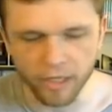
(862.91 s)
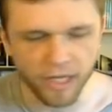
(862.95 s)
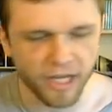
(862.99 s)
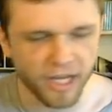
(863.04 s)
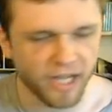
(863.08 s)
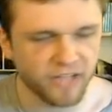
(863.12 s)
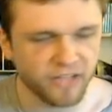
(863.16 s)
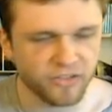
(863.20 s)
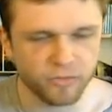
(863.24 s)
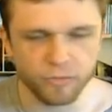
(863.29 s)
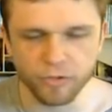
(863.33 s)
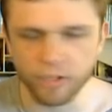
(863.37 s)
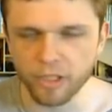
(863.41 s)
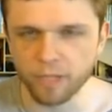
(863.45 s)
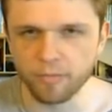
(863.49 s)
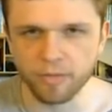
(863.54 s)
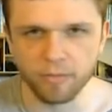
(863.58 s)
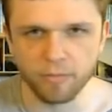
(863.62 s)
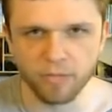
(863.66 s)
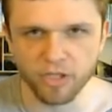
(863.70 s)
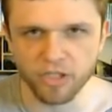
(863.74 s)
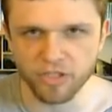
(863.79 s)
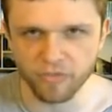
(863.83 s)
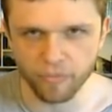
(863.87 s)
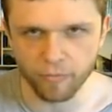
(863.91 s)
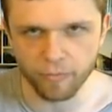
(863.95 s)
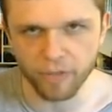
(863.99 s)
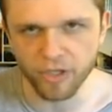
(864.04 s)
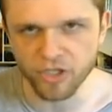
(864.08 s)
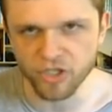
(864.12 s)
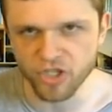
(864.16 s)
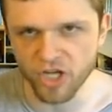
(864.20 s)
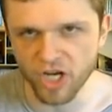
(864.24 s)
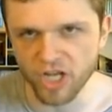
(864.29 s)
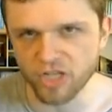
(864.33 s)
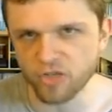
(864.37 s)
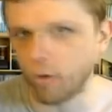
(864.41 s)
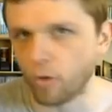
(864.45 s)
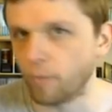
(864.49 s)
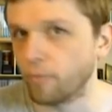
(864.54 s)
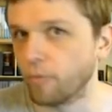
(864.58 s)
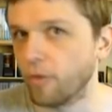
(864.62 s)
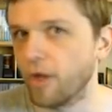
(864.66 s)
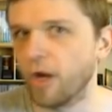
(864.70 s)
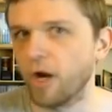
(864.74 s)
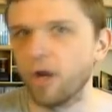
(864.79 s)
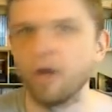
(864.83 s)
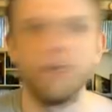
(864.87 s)
He hasn't really been much of a PGA Tour
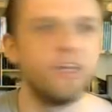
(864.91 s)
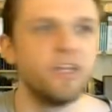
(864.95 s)
player.